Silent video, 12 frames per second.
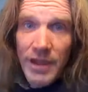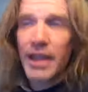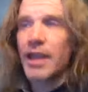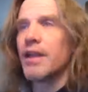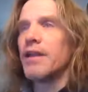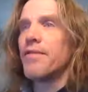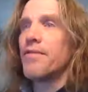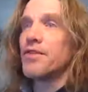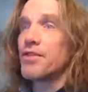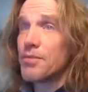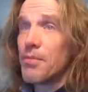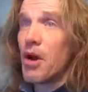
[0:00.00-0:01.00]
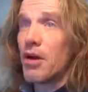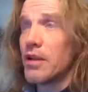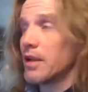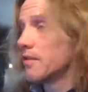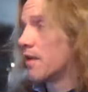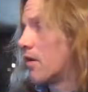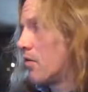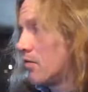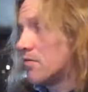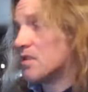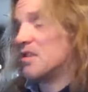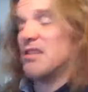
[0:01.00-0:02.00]
And if you're smart, you can say,
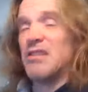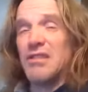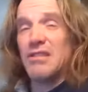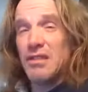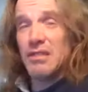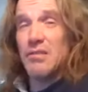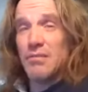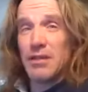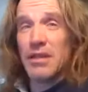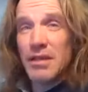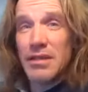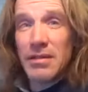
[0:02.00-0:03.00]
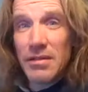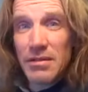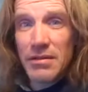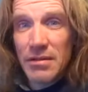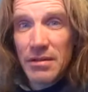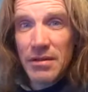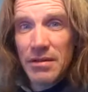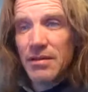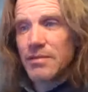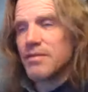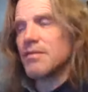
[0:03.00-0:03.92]
holy shit, we're getting jerked off.